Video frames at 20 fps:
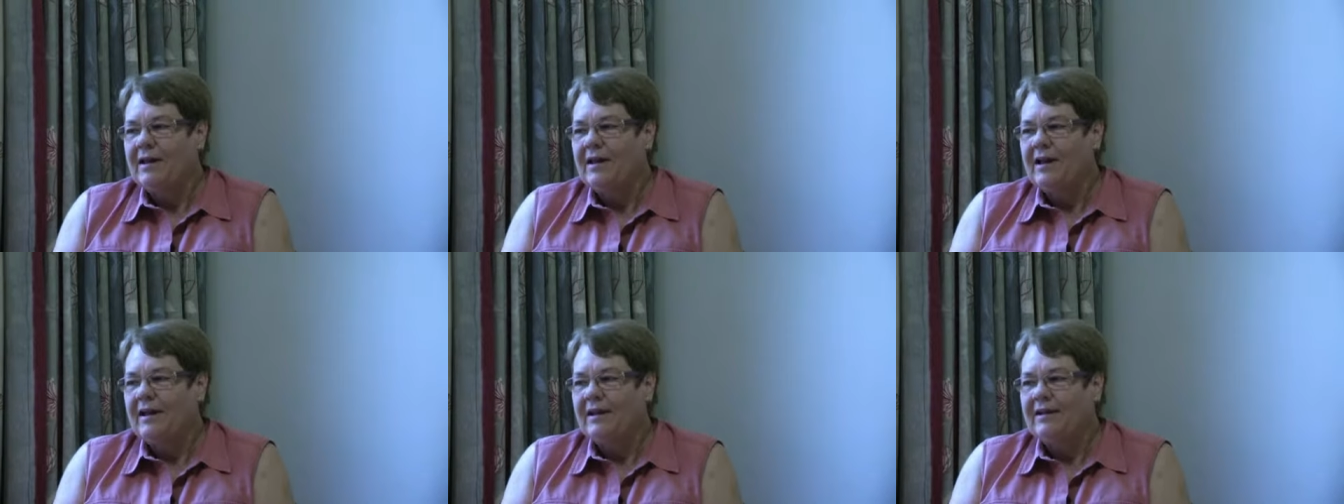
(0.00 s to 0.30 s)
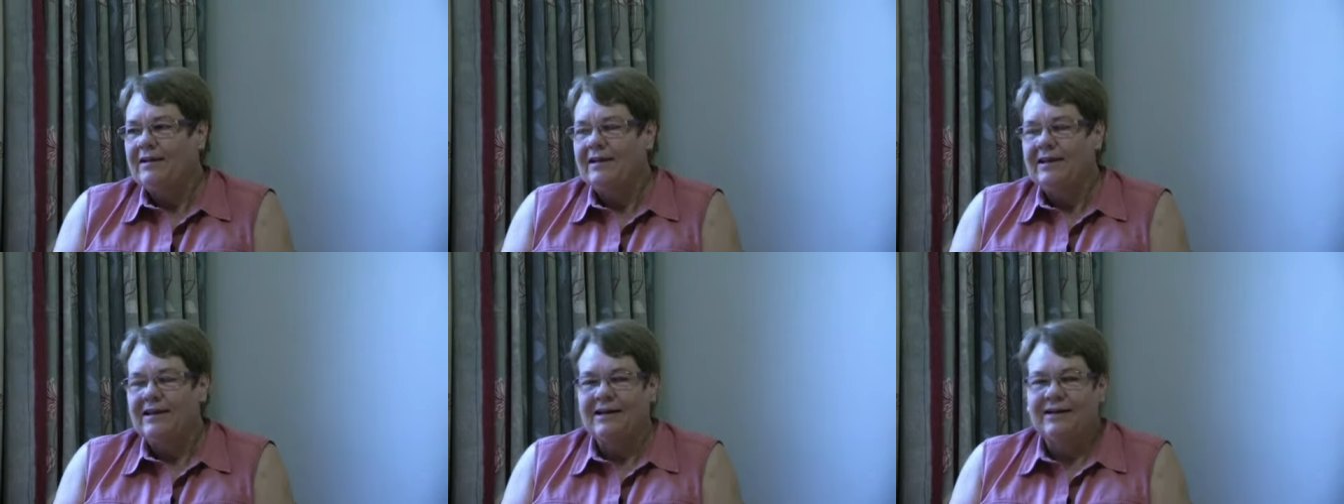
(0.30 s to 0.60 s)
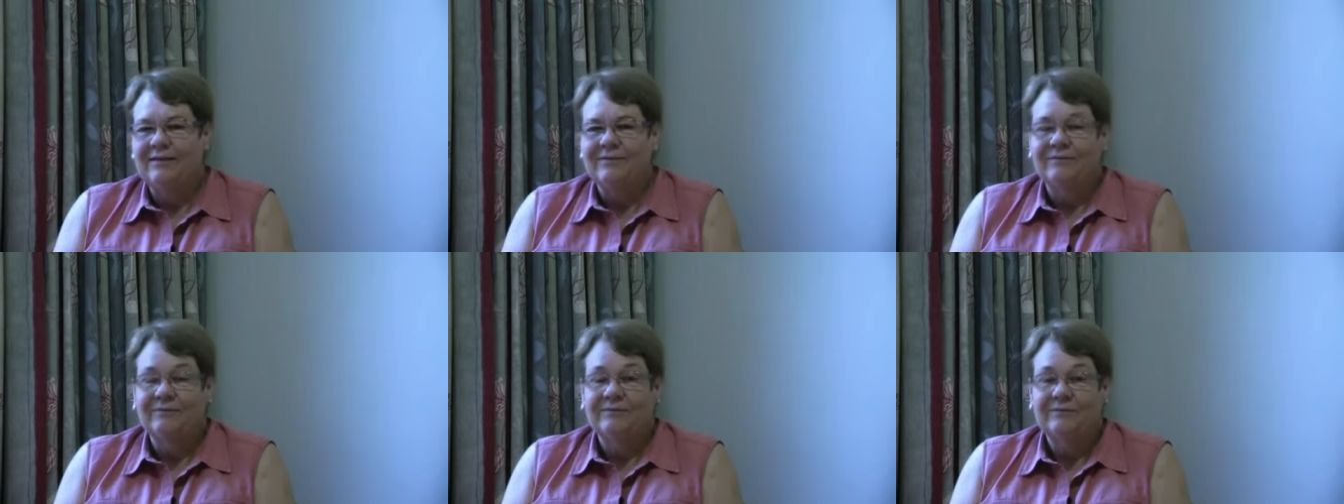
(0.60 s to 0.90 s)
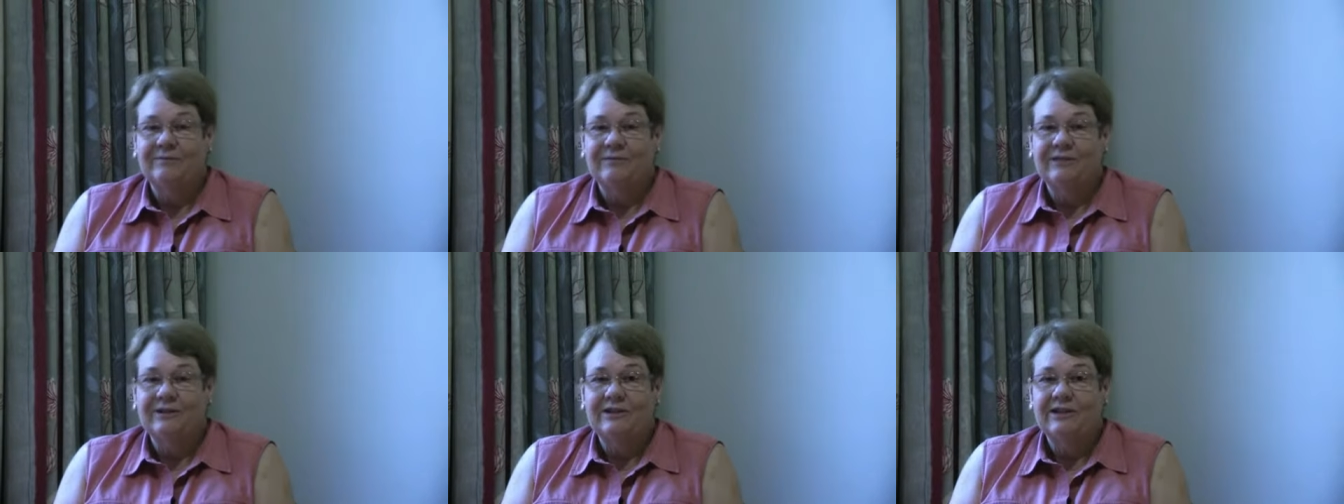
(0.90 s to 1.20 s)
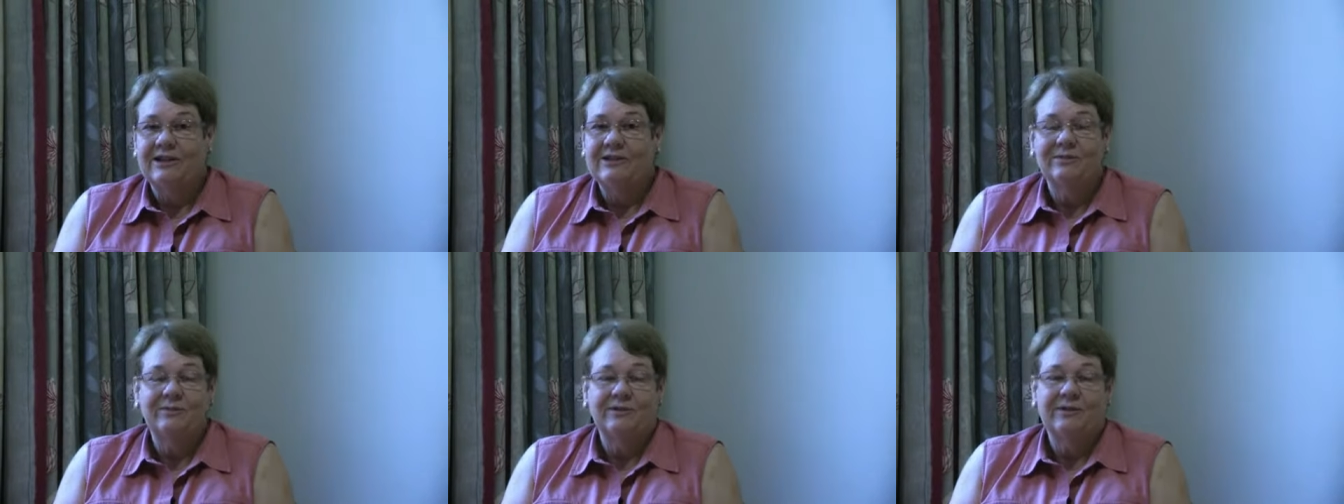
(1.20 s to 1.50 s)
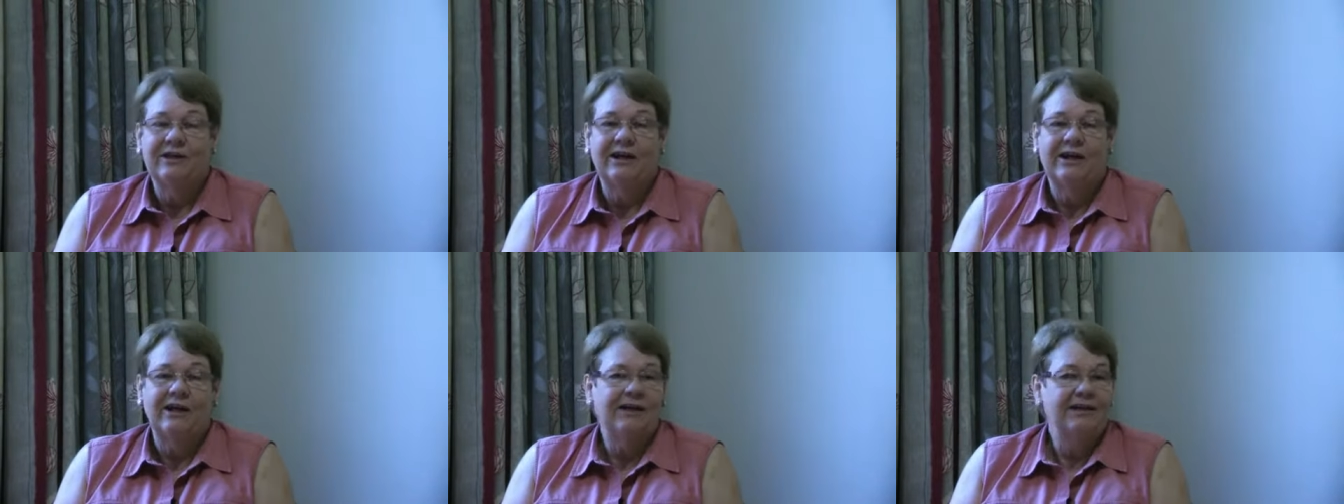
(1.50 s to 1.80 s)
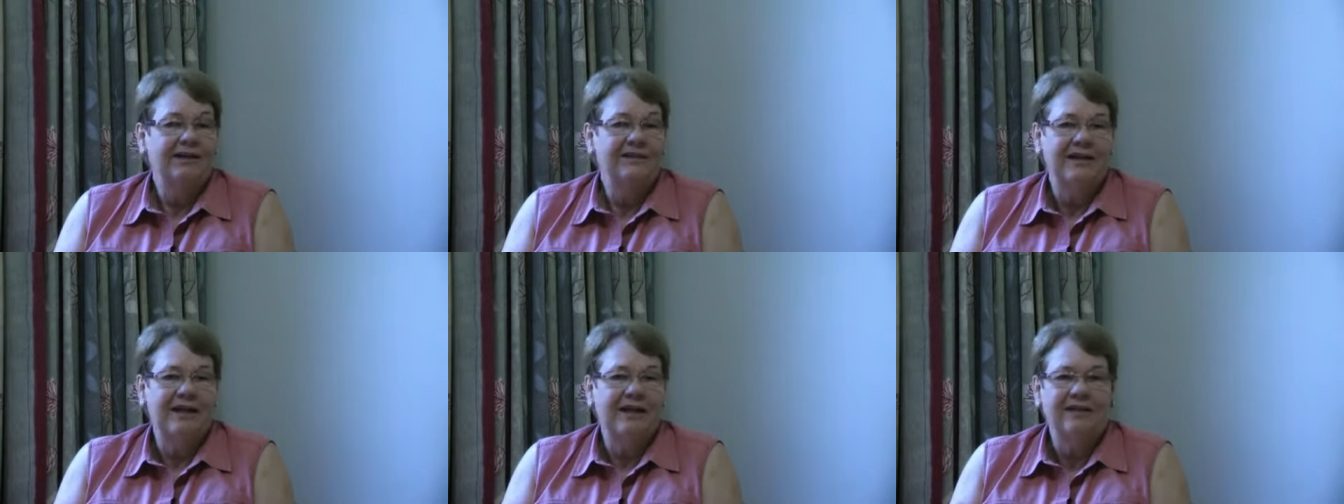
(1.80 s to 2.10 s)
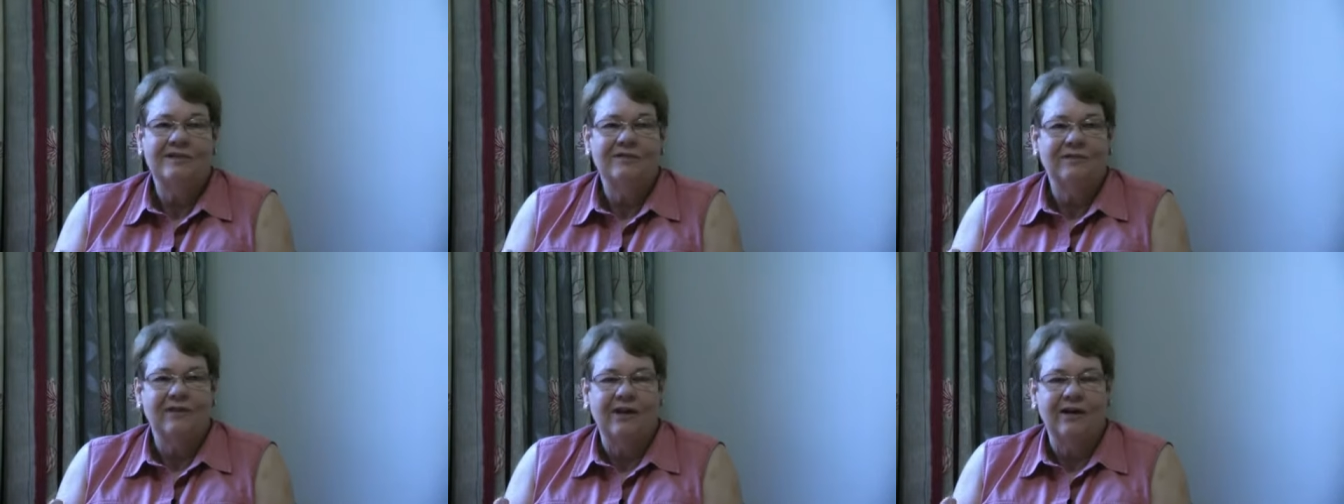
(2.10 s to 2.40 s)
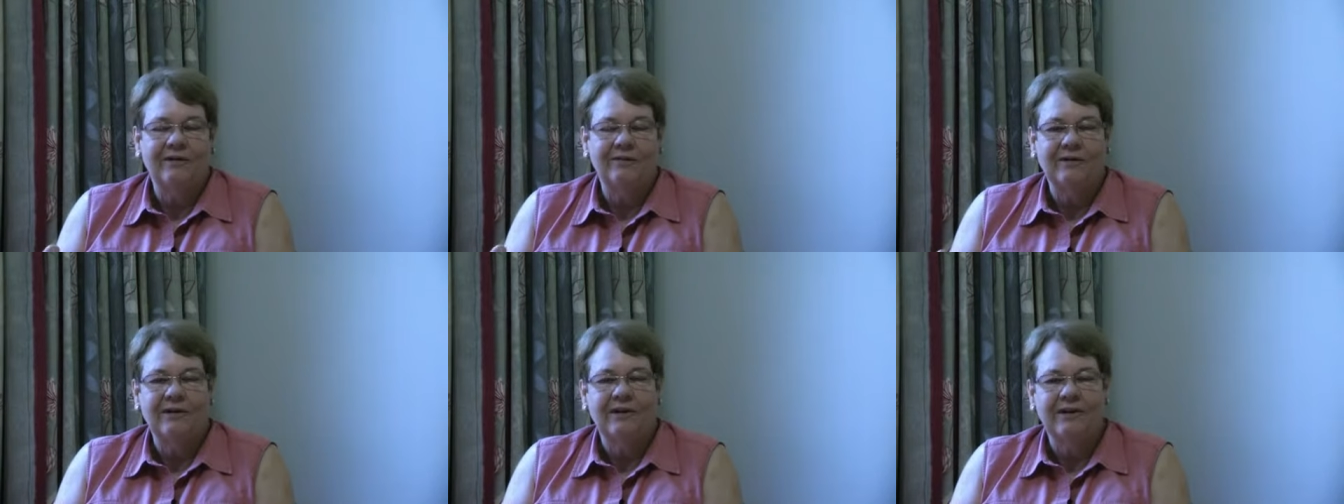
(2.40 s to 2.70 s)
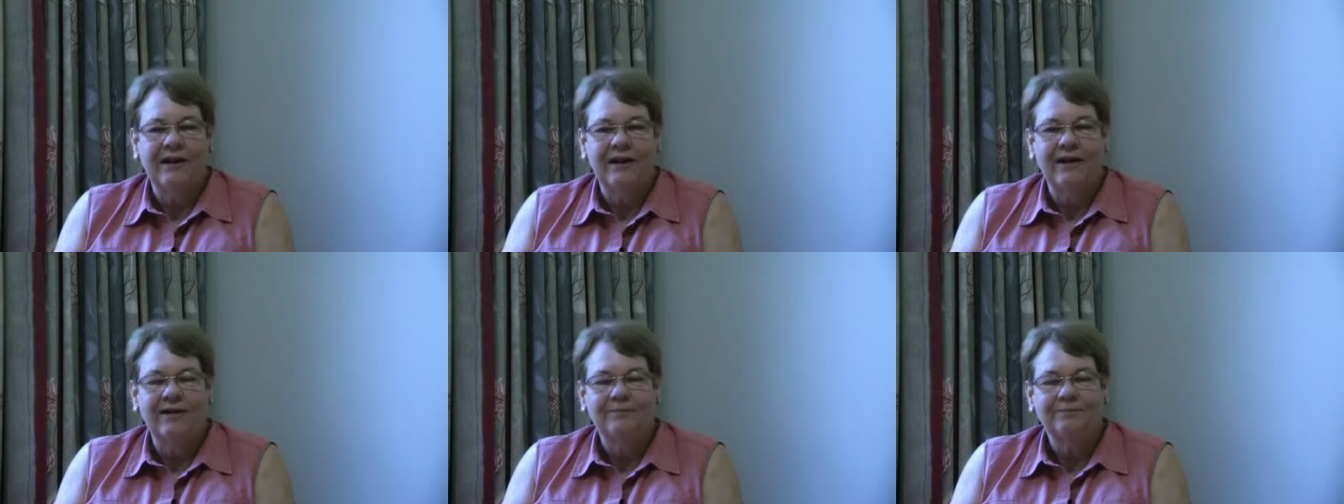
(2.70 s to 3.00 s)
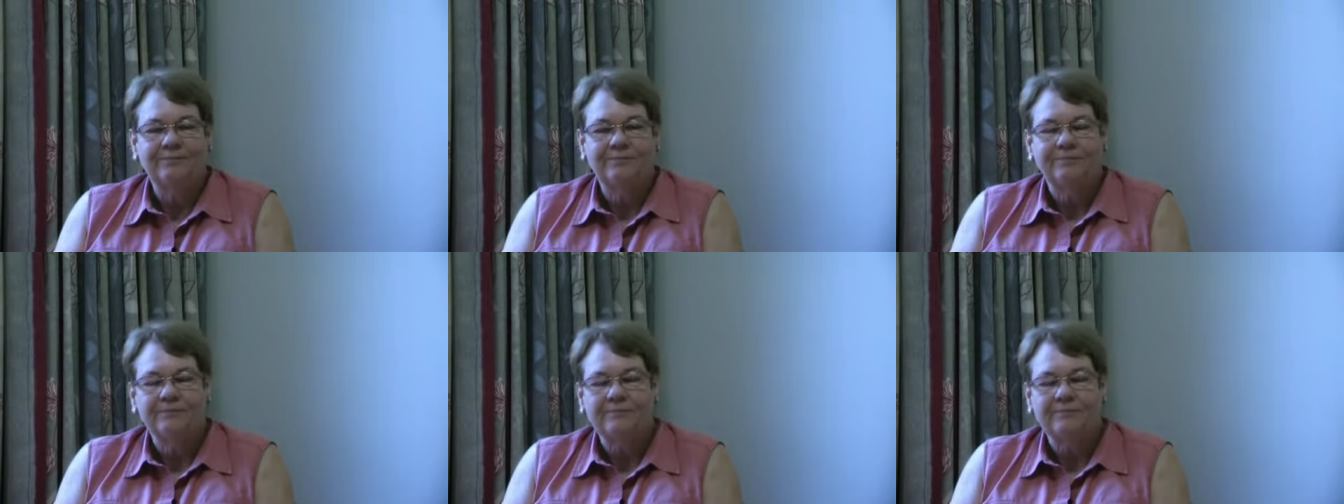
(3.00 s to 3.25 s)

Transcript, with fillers: And um, we just were totally satisfied with that.